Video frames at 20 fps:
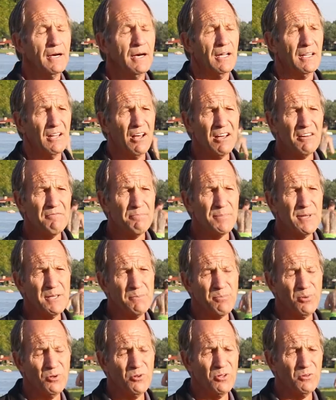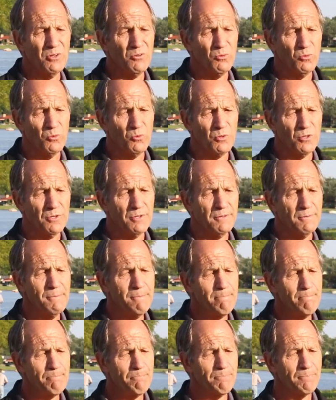a lot of people were
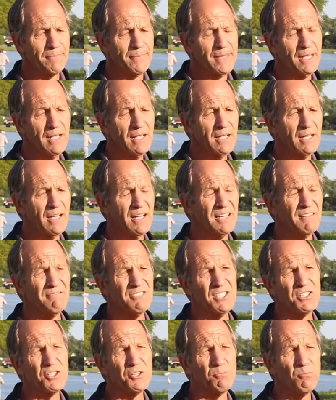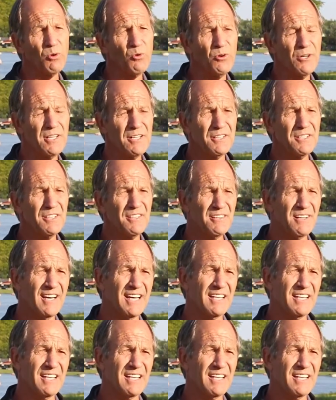kind of disappointed.